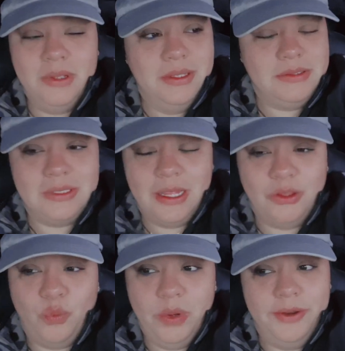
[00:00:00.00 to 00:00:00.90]
It's like
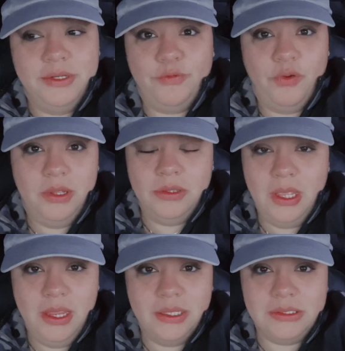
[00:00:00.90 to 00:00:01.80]
the weirdest freaking
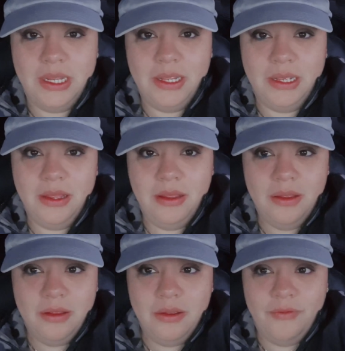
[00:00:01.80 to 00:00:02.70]
thing. It's like,
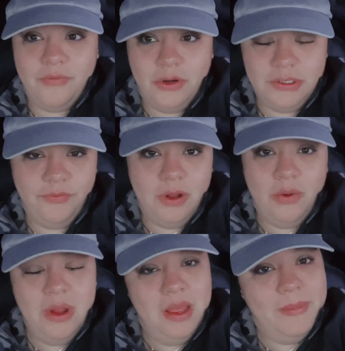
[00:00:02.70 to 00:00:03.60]
first of all,
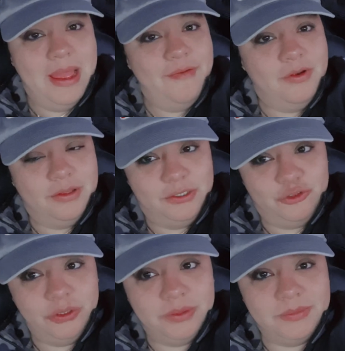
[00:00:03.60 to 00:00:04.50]
why am I having all these
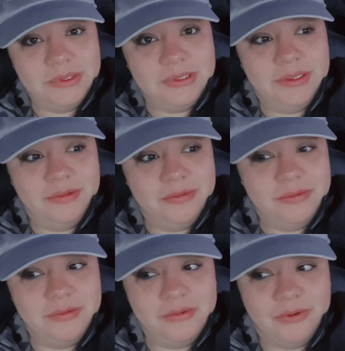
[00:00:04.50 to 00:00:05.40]
dreams,
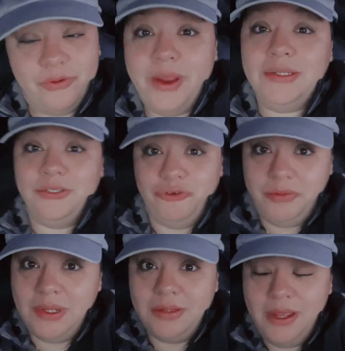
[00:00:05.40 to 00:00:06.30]
crazy
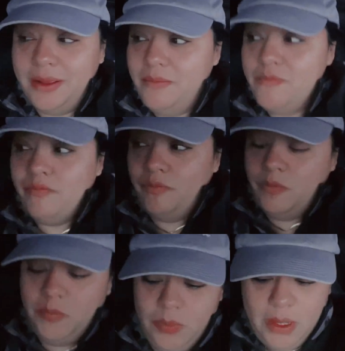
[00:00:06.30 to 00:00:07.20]
dreams like
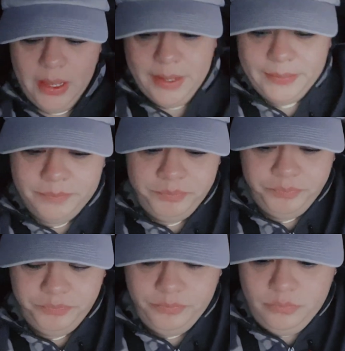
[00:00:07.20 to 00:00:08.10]
that?
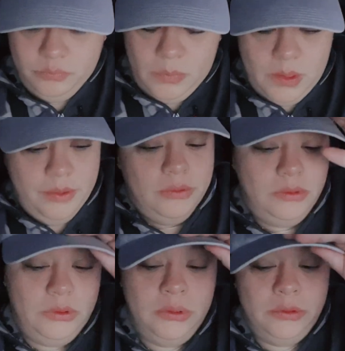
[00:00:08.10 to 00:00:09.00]

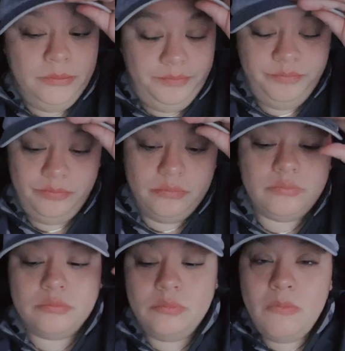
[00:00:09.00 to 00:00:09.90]
And
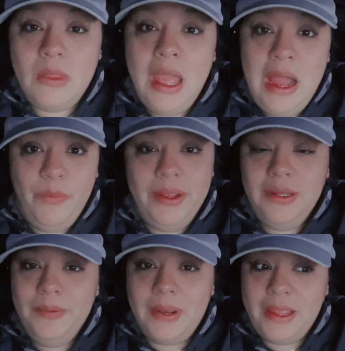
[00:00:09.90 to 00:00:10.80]
I wake
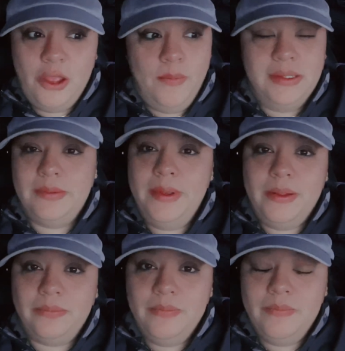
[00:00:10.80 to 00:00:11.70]
up and I can't go back to bed.